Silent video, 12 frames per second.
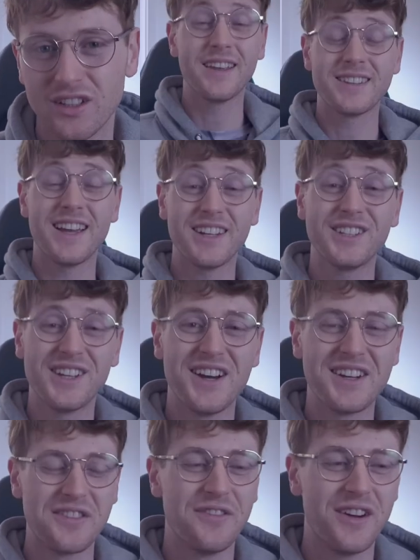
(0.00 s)
It's actually
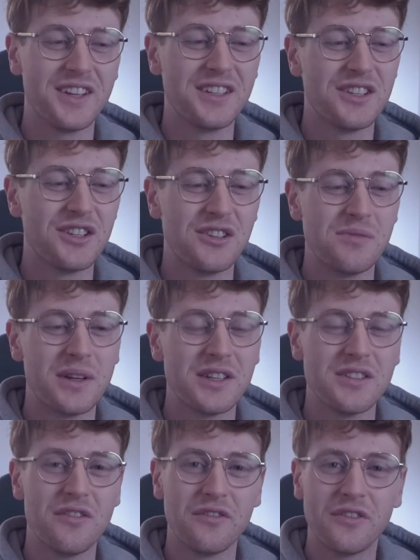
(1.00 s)
kind of funny too
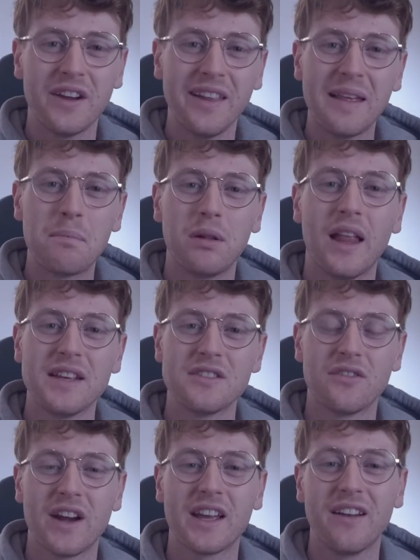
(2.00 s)
because it really plays
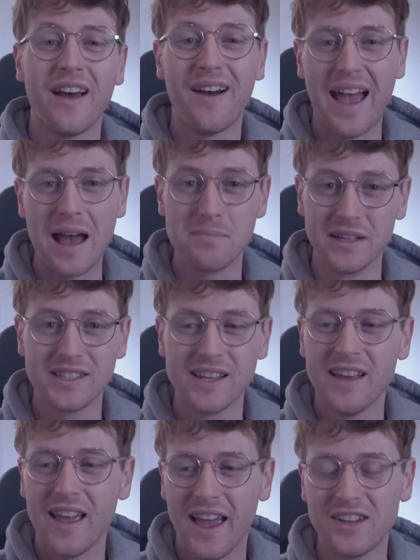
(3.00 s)
a role on our habits
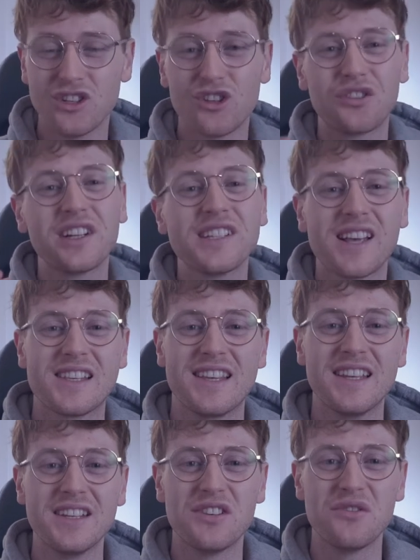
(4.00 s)
and tricks us
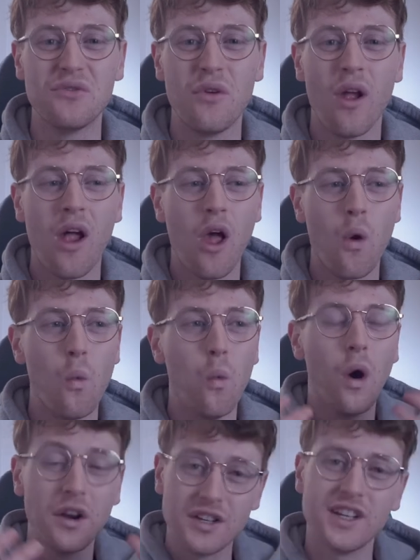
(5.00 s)
into
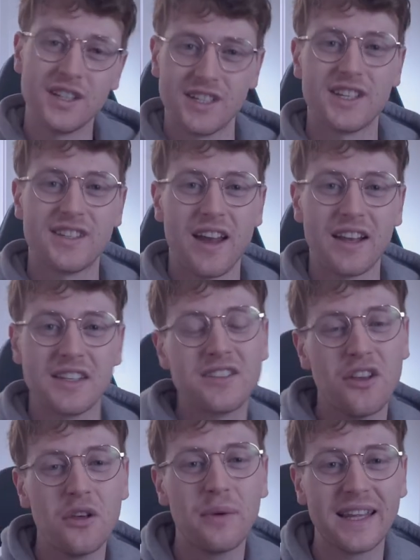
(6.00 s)
wanting to study
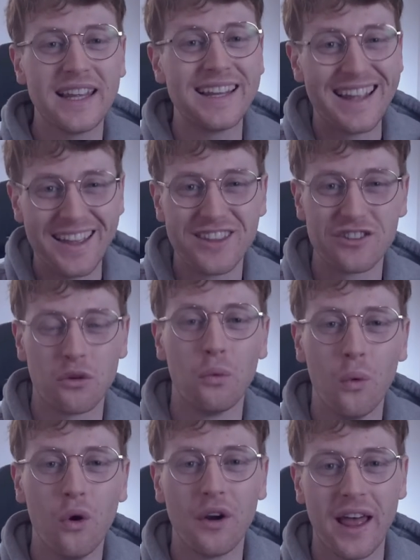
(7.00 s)
so that we can get this
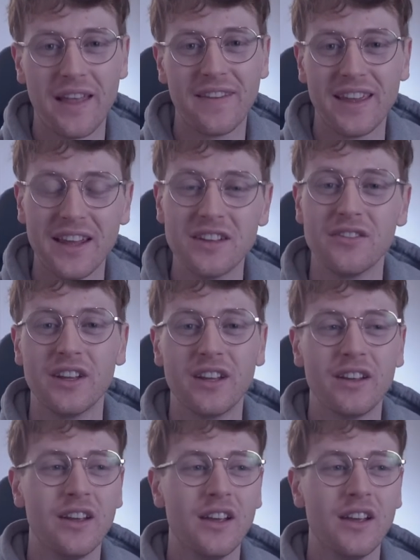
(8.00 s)
reward at the end of it.